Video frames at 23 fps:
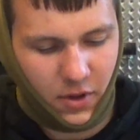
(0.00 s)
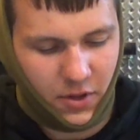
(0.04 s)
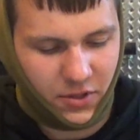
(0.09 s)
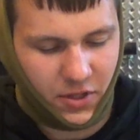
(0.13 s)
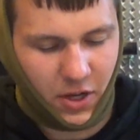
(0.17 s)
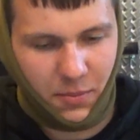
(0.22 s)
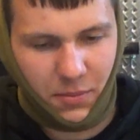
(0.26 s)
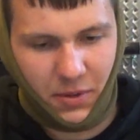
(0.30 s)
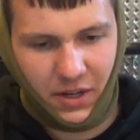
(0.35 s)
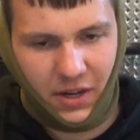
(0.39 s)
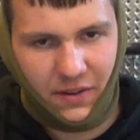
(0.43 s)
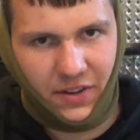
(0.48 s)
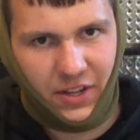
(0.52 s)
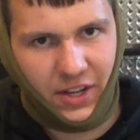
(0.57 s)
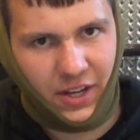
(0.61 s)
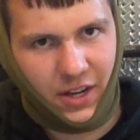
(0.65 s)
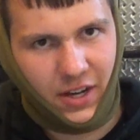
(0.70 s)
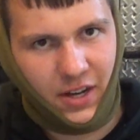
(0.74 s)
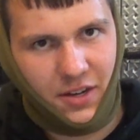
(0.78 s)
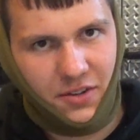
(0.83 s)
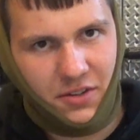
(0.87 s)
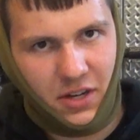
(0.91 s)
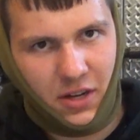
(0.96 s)
So I'll put
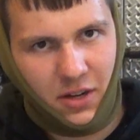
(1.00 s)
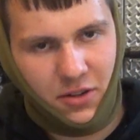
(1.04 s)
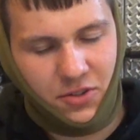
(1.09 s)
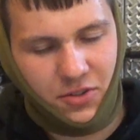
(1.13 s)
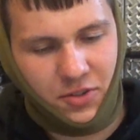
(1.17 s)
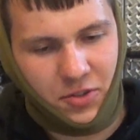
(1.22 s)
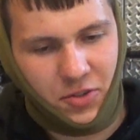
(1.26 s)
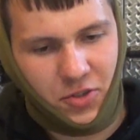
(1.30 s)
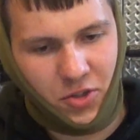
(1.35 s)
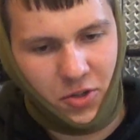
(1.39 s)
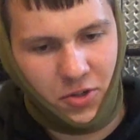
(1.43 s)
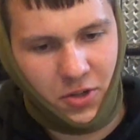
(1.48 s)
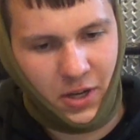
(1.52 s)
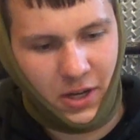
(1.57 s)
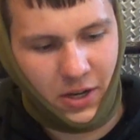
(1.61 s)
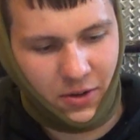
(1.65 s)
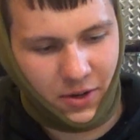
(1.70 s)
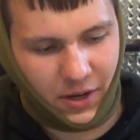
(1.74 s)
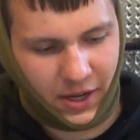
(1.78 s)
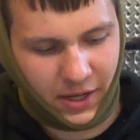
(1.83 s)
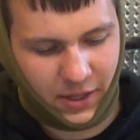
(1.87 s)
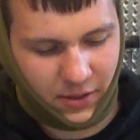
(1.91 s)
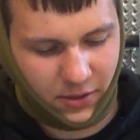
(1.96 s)
everything on now just to show you
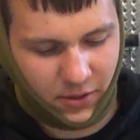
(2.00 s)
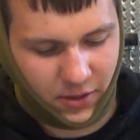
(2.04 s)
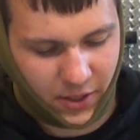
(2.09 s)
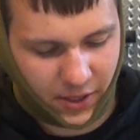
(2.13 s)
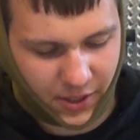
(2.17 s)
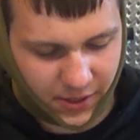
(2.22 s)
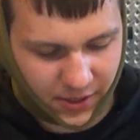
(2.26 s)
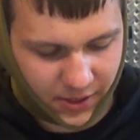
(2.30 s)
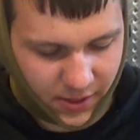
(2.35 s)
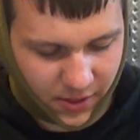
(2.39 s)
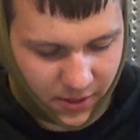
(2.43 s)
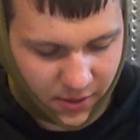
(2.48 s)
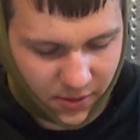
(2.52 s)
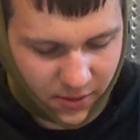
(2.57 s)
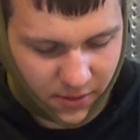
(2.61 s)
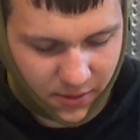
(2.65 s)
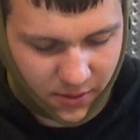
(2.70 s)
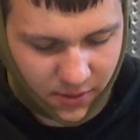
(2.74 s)
how it kind of looks.